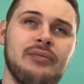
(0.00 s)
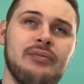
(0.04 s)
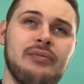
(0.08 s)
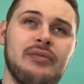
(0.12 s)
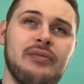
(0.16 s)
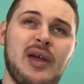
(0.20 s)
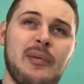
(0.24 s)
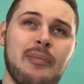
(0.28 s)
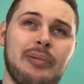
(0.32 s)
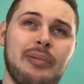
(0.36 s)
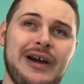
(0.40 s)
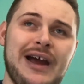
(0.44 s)

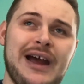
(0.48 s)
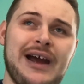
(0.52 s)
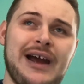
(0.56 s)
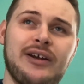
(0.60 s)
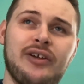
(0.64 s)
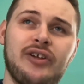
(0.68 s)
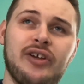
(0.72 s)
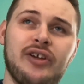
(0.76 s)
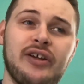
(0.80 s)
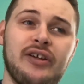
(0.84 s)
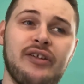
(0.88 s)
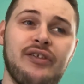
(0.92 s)
They
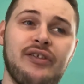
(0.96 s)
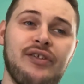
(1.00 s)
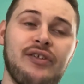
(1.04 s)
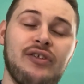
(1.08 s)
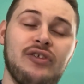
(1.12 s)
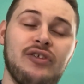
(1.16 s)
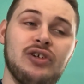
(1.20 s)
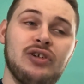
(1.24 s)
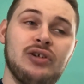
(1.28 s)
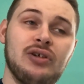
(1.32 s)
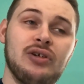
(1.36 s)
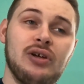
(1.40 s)

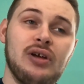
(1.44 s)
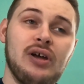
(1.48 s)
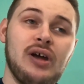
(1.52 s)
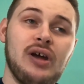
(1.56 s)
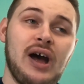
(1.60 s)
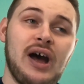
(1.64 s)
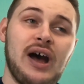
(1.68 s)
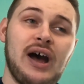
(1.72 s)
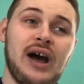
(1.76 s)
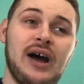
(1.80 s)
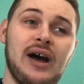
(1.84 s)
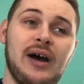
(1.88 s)
practiced
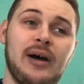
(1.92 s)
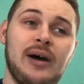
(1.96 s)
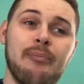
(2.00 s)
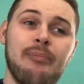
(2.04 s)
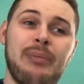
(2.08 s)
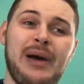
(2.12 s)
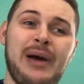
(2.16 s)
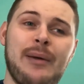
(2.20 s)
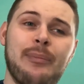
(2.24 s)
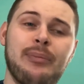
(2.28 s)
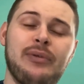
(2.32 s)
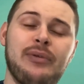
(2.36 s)

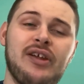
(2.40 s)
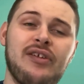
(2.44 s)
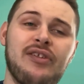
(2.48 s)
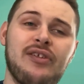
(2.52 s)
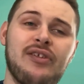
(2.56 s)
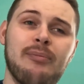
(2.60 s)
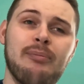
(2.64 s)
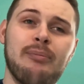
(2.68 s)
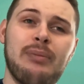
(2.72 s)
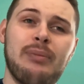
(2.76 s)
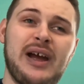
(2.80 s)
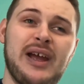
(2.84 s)

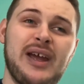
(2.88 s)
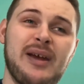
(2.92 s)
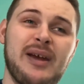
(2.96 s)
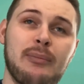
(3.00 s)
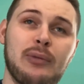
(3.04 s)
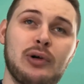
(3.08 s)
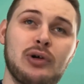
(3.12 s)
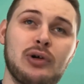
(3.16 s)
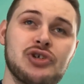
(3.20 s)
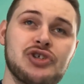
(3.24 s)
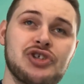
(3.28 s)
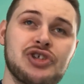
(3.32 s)
baptism by
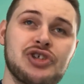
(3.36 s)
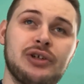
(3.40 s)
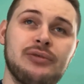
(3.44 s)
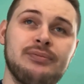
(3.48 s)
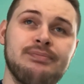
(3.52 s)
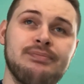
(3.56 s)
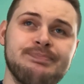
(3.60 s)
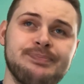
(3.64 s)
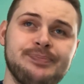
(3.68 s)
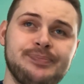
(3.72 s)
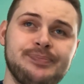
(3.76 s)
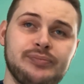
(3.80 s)

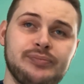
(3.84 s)
immersion.